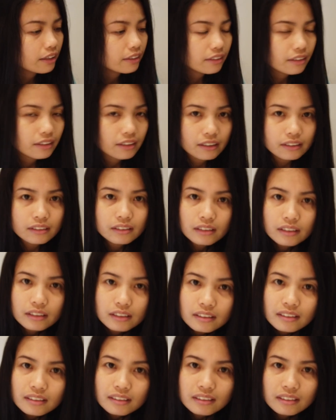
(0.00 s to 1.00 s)
And then,
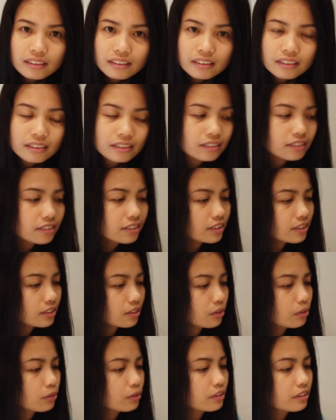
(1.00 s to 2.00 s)

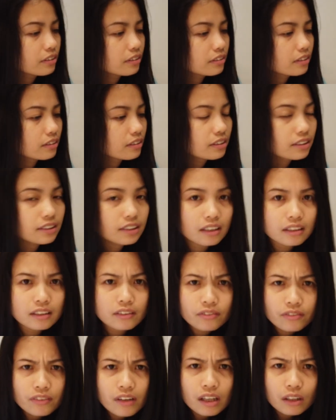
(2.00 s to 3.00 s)
so he's
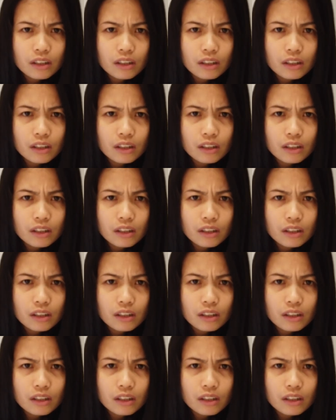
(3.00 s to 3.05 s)
got a